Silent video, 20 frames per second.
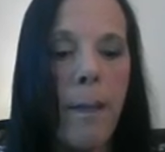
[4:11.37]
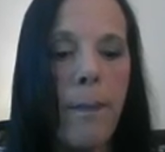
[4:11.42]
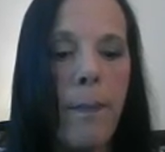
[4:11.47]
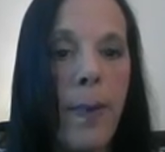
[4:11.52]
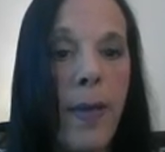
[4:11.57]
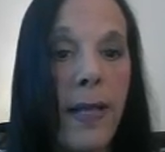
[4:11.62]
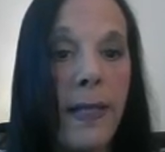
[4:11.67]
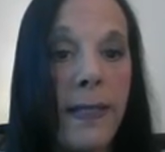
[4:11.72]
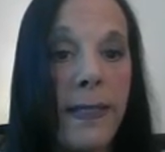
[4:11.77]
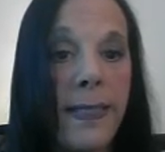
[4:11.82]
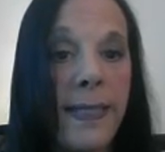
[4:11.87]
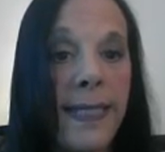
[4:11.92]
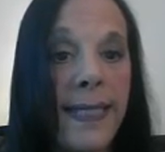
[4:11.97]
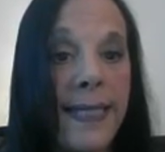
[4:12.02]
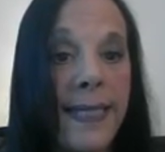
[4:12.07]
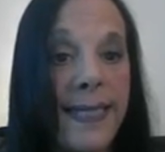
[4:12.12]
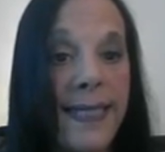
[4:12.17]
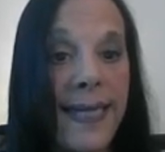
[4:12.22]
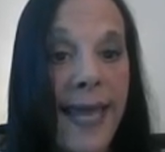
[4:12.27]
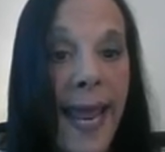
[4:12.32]
But
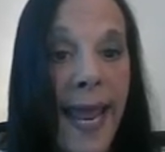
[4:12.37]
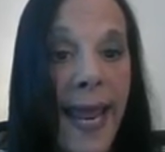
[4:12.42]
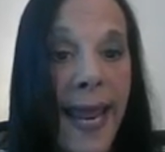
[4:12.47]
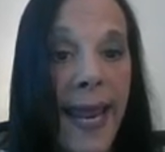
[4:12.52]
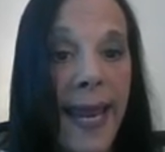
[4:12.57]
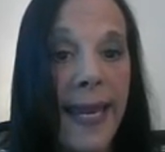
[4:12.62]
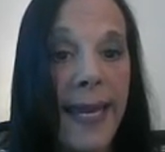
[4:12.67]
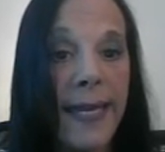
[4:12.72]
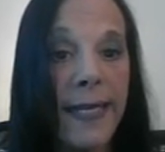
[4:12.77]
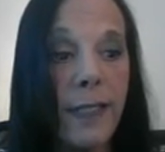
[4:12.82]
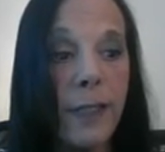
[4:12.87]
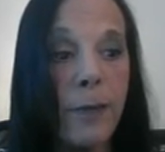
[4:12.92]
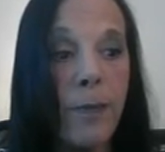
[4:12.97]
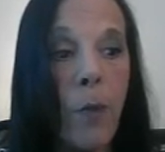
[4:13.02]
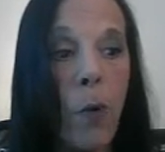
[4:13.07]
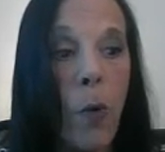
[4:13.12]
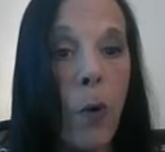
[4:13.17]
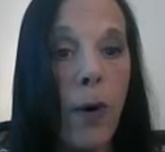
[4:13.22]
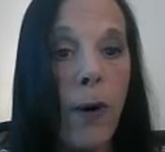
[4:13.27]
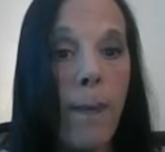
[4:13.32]
today, it's
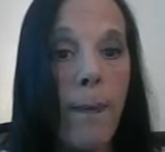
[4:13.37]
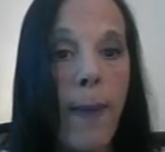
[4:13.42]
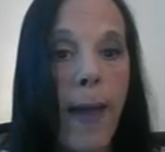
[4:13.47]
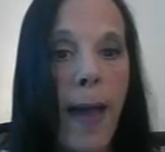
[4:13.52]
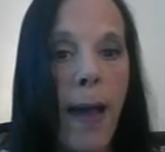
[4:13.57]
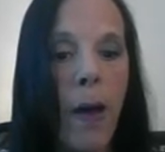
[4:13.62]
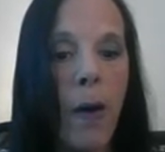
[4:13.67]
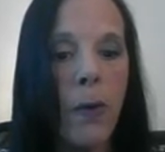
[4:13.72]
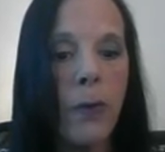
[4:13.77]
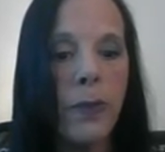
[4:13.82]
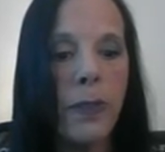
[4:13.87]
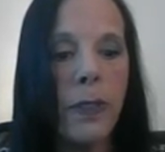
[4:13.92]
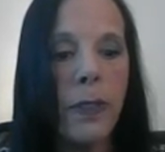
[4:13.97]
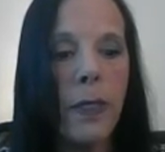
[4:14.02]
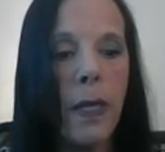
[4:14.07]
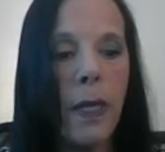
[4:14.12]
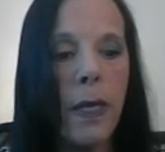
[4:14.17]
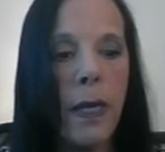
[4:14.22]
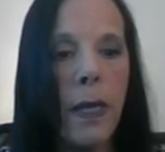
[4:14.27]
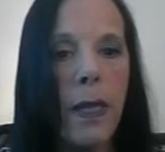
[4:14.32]
more about
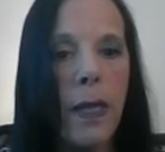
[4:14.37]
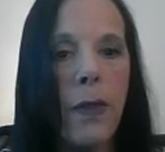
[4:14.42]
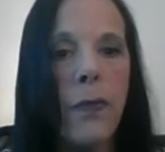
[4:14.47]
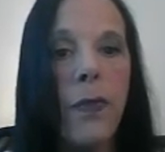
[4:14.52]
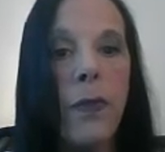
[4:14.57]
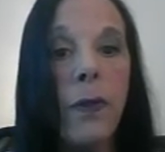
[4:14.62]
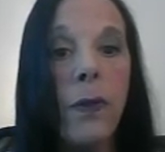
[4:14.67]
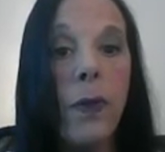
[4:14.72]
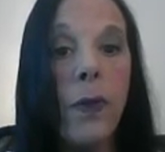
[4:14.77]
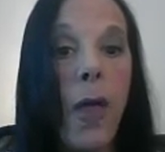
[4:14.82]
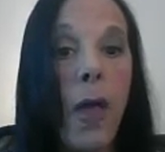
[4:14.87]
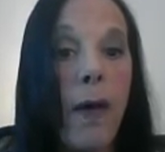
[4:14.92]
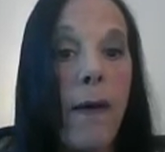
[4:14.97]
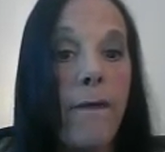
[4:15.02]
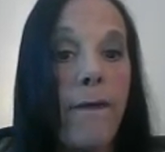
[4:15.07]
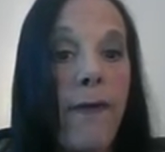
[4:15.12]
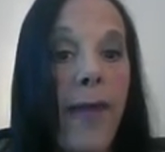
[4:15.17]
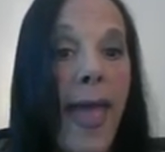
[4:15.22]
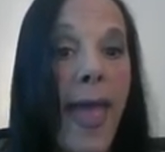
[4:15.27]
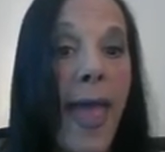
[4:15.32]
the
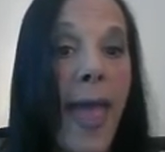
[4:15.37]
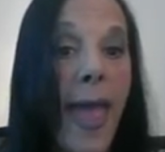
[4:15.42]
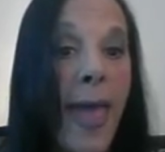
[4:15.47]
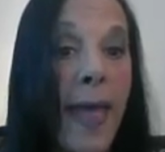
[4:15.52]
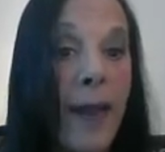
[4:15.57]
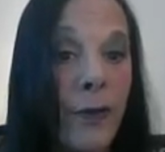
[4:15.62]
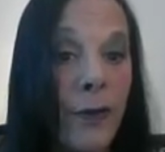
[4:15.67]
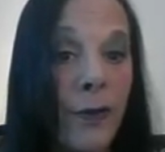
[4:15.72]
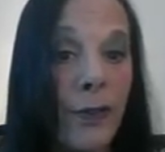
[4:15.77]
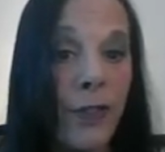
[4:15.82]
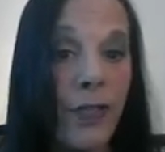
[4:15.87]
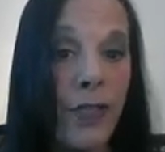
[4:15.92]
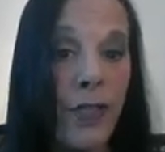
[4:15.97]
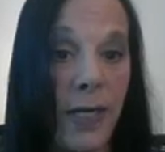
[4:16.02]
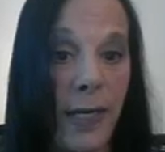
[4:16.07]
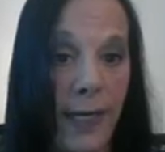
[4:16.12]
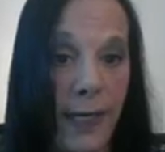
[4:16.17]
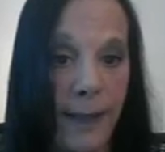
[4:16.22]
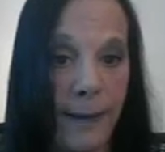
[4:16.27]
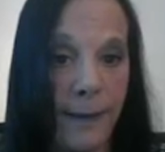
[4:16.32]
love
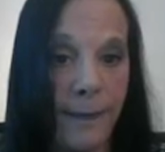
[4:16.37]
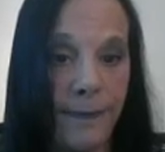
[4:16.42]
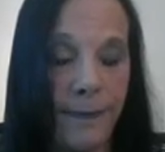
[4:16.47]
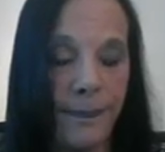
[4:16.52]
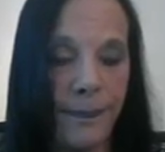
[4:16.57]
energy.